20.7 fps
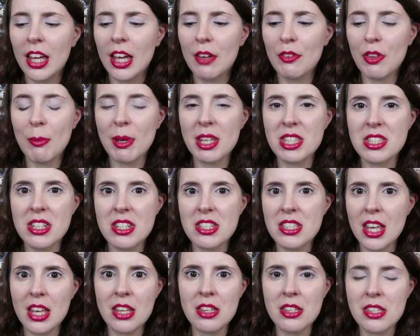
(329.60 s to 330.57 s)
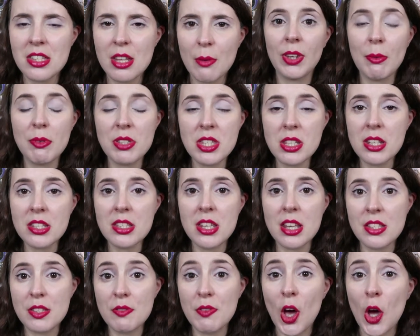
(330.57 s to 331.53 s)
If that makes any sense, there wasn't a
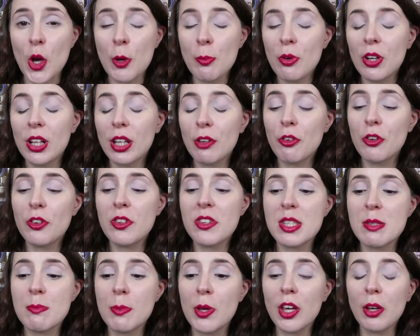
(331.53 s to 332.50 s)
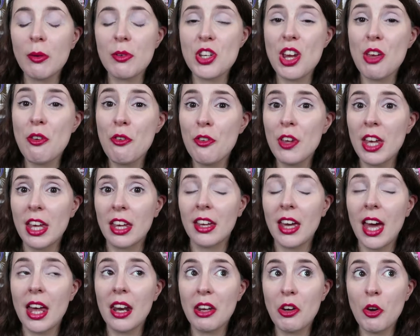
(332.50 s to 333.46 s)
sense of hope running through this book, which I
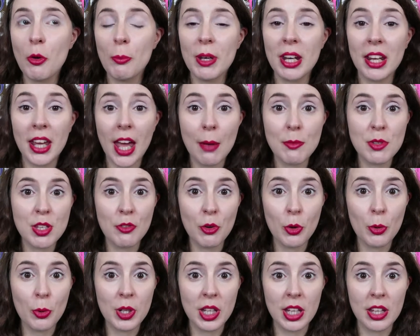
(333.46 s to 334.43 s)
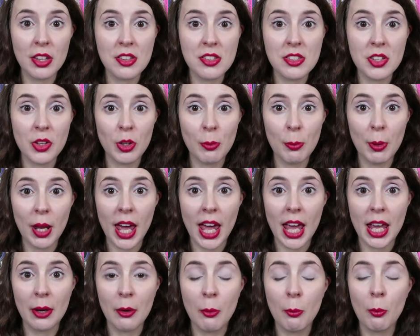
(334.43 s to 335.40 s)
think, had I not been a captive audience on the
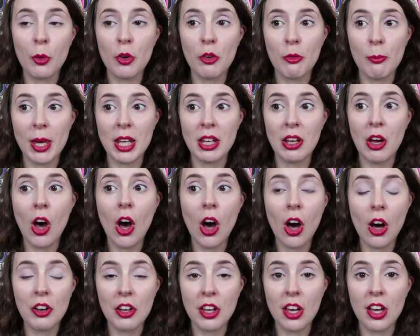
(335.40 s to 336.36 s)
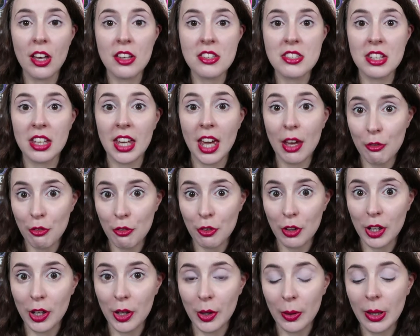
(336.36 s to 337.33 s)
plane, would have made it harder to get
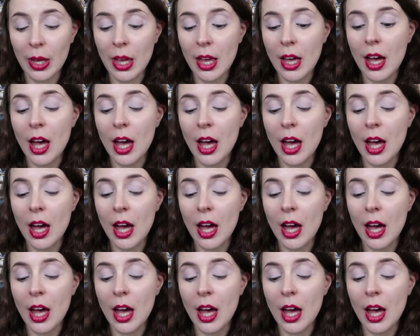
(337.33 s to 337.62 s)
through.